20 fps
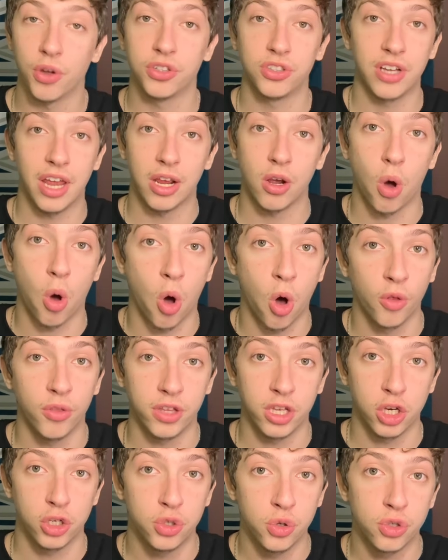saying all
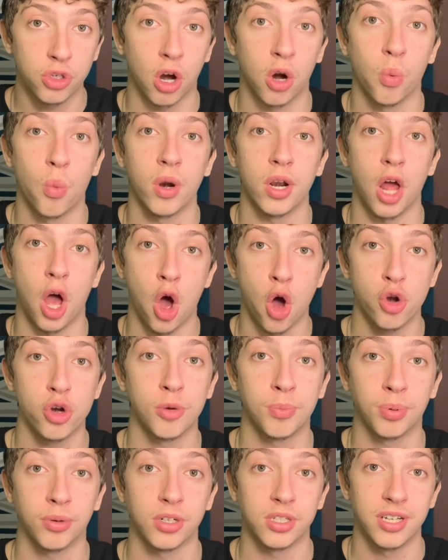the issues are
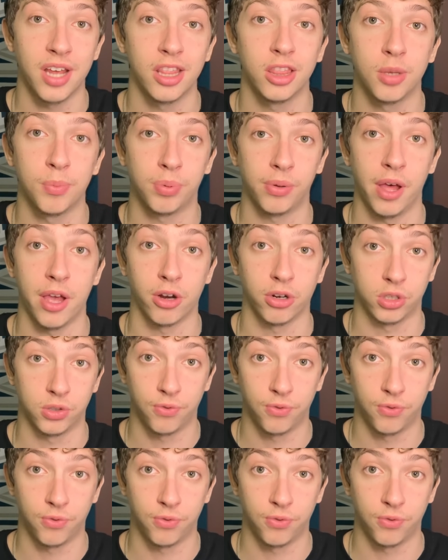100% the player's